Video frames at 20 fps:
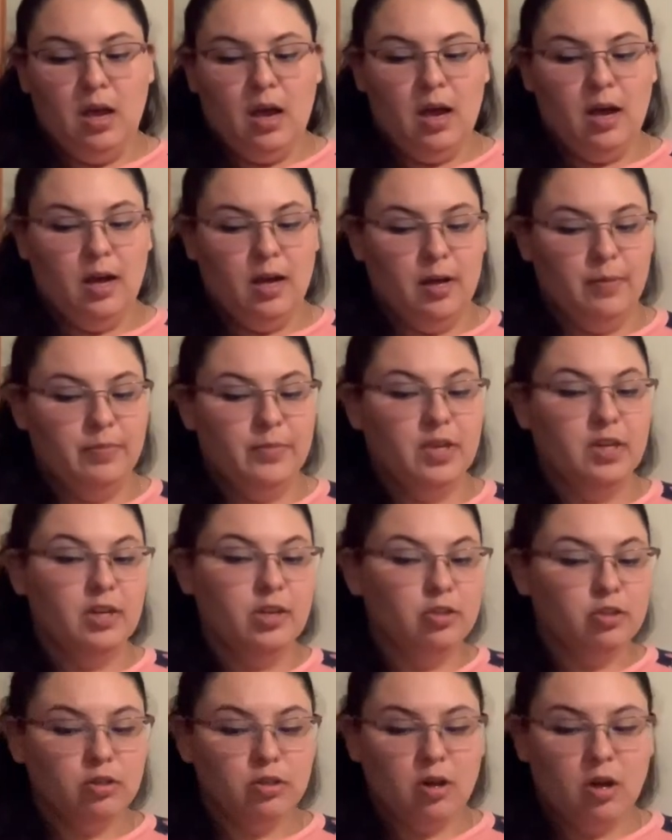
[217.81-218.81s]
The
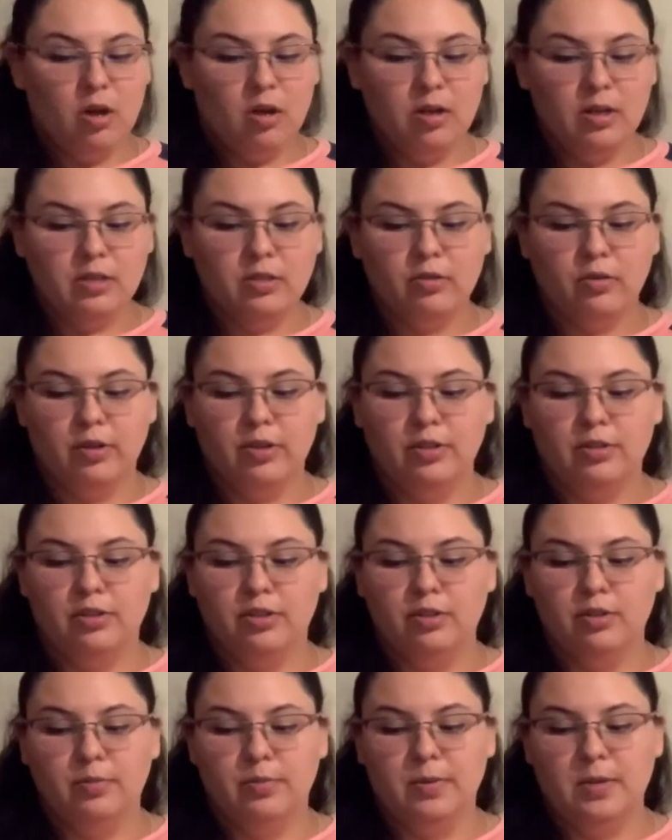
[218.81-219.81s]
initial goal is going
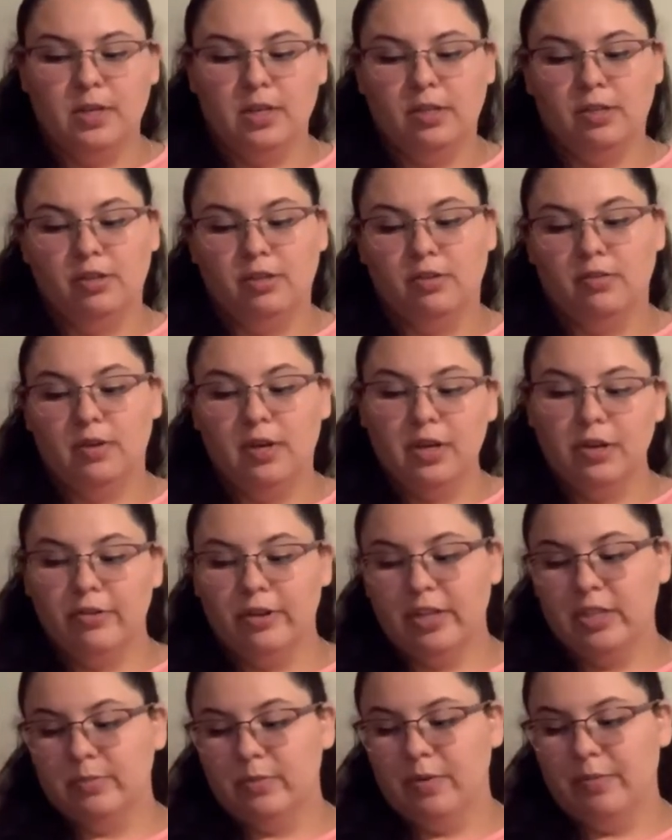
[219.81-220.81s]
to be to
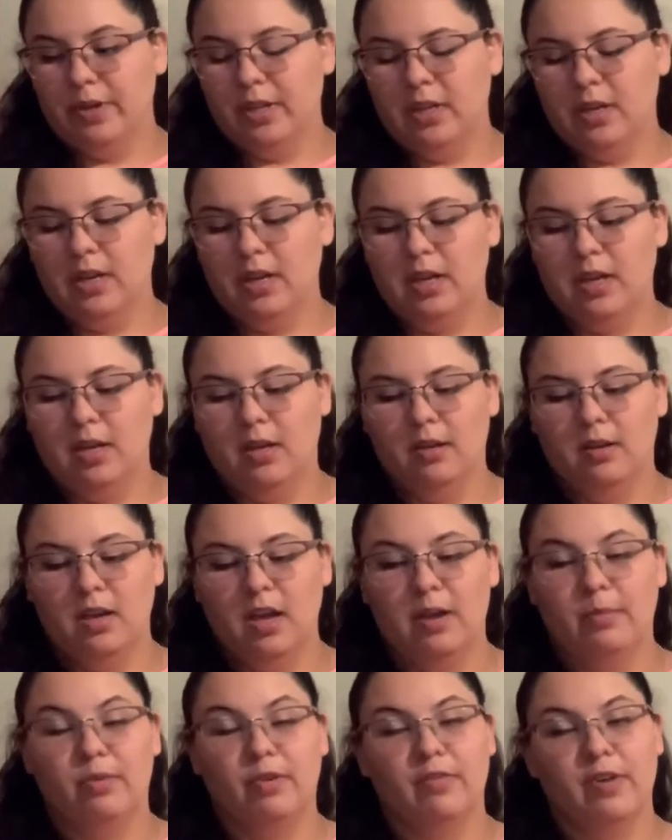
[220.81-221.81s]
increase mobility
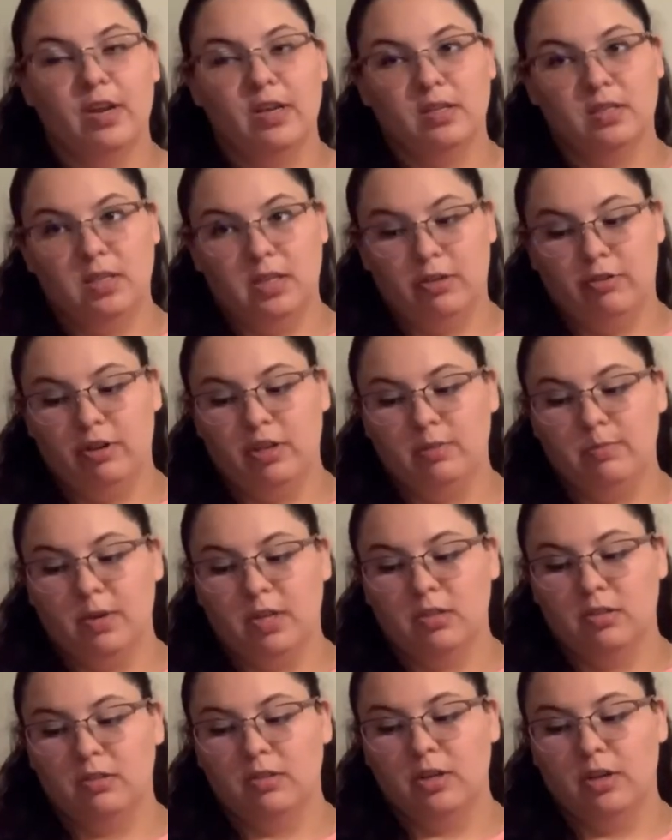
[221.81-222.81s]
and prevent decreased
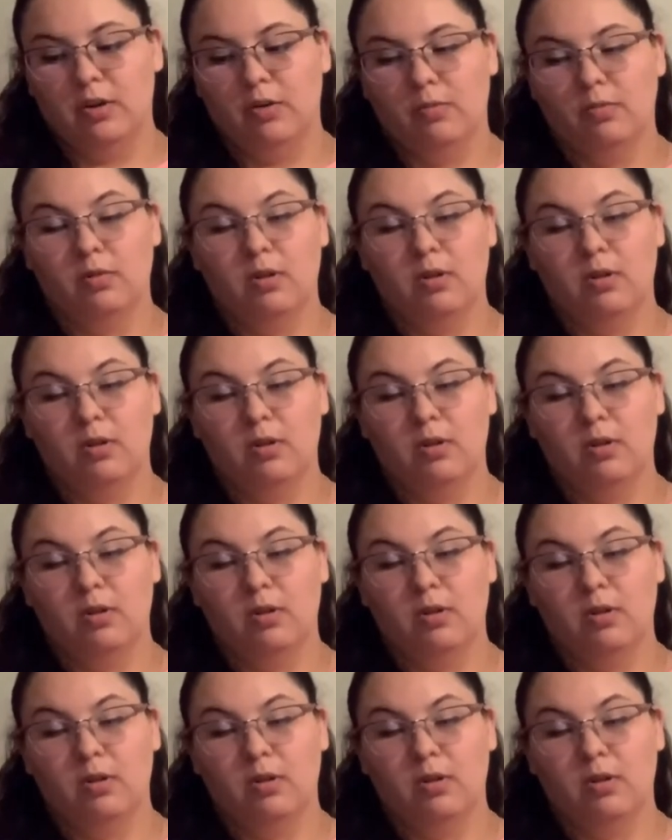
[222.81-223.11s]
muscle tone,